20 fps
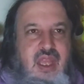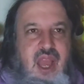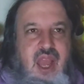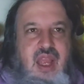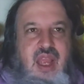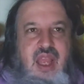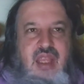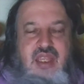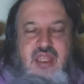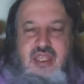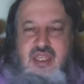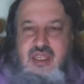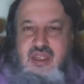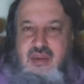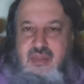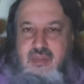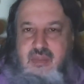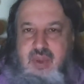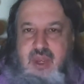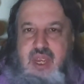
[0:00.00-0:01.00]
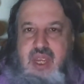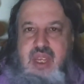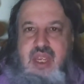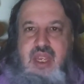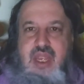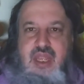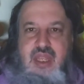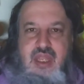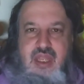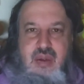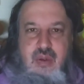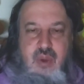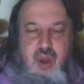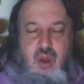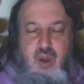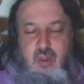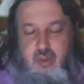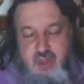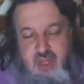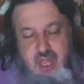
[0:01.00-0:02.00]
I guess being in the,
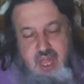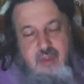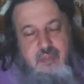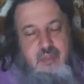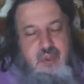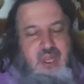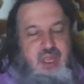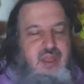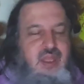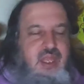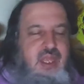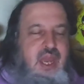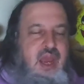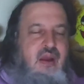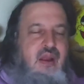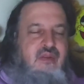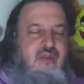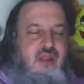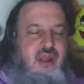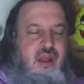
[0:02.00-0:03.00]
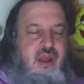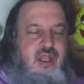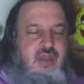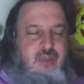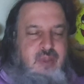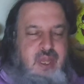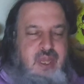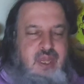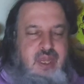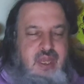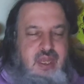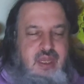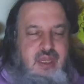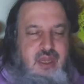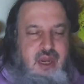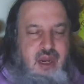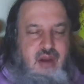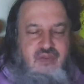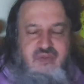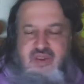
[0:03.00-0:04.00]
well, yeah, being in the YAWI vlogs, being
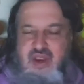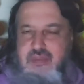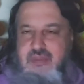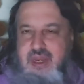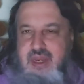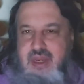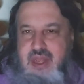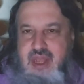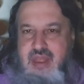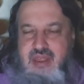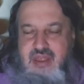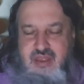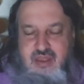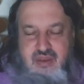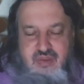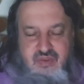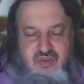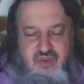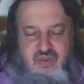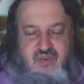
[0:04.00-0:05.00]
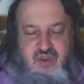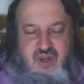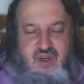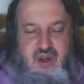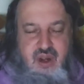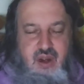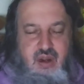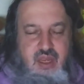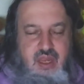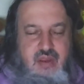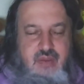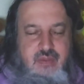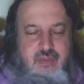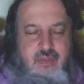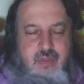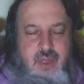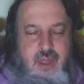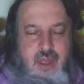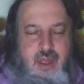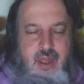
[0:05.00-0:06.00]
in our family nest for, for Karli,
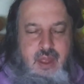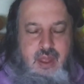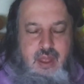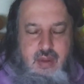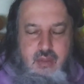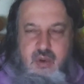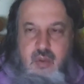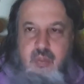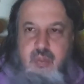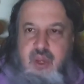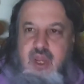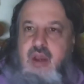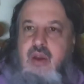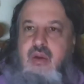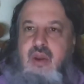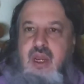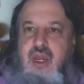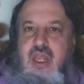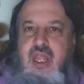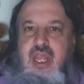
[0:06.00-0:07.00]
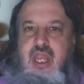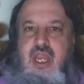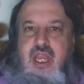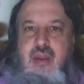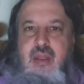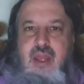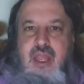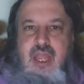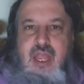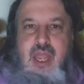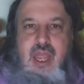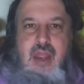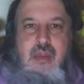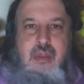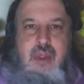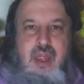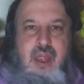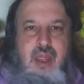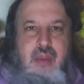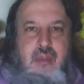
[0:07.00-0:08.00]
will bring her in again, kind of.
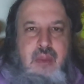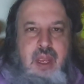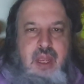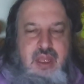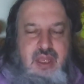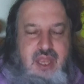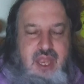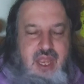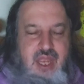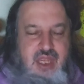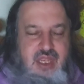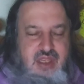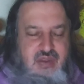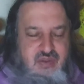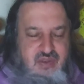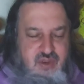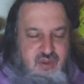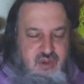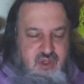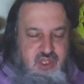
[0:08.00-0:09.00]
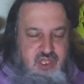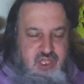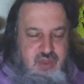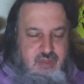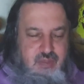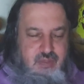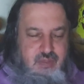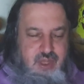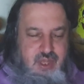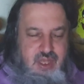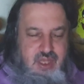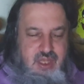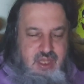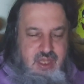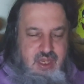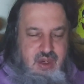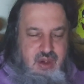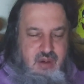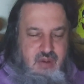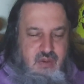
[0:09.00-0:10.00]
It, it maintains the viewership, it,
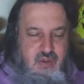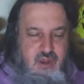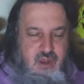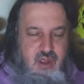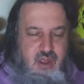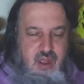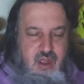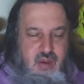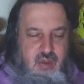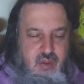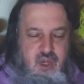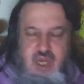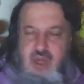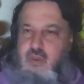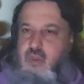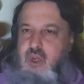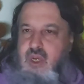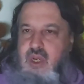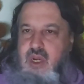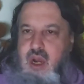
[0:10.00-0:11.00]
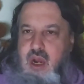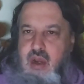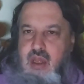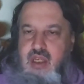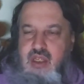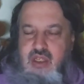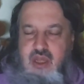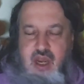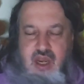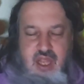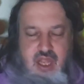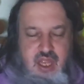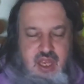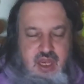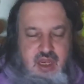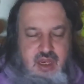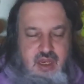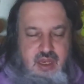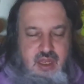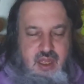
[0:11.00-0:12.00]
it, you know, when, when Karli's not
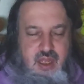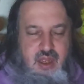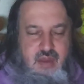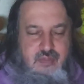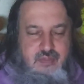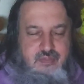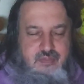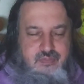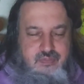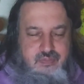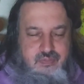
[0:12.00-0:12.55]
in um,